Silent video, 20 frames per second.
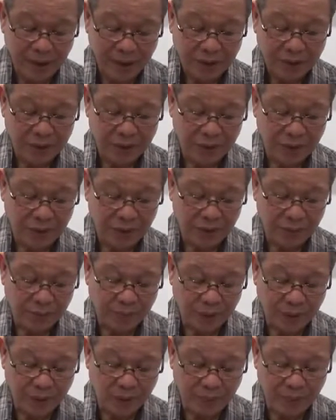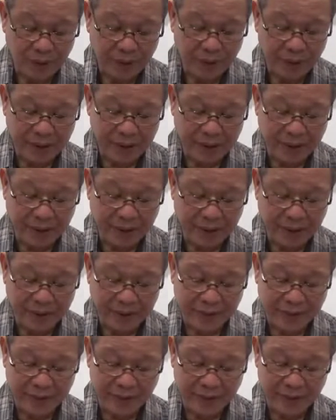So if you properly
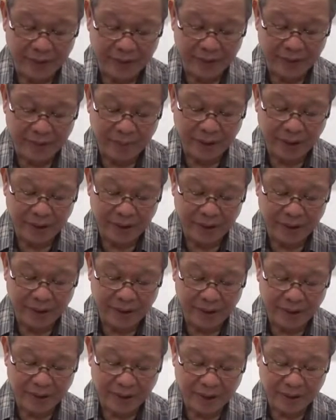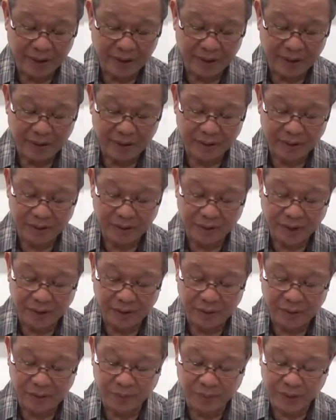grasp the meditation sign,
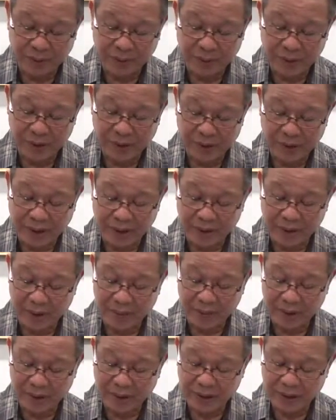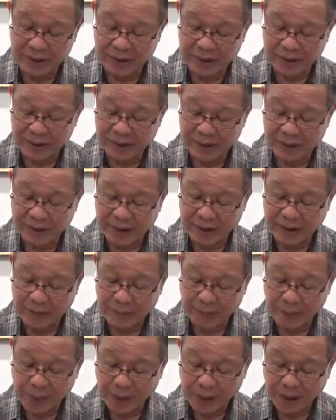how do you properly grasp the meditation sign?
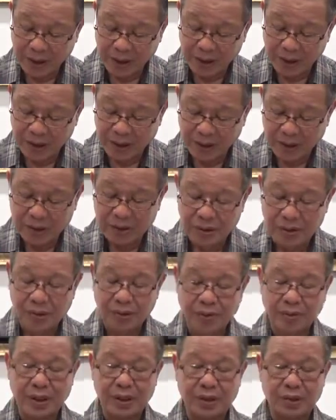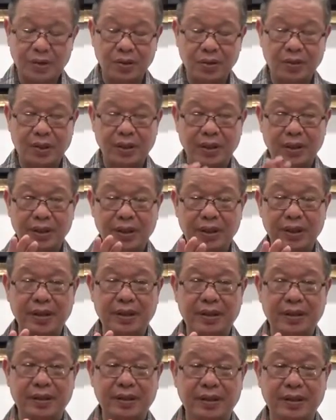You must know what it
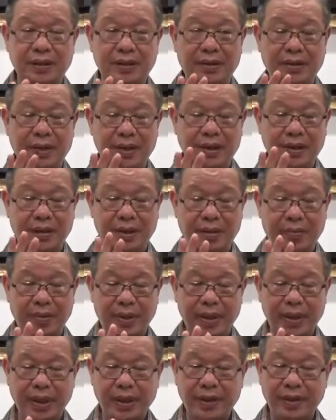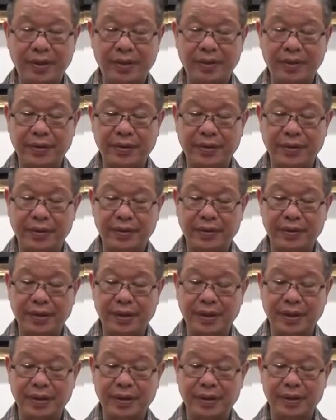is. Okay, it's the breath.
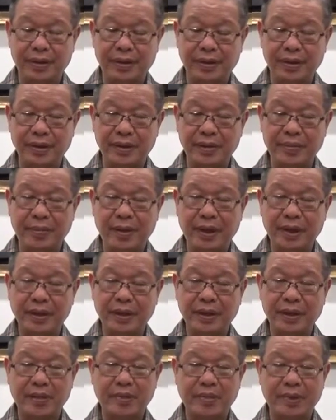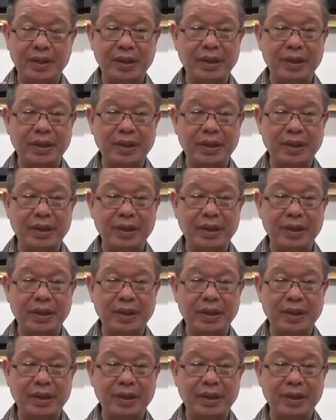Okay, this breath comes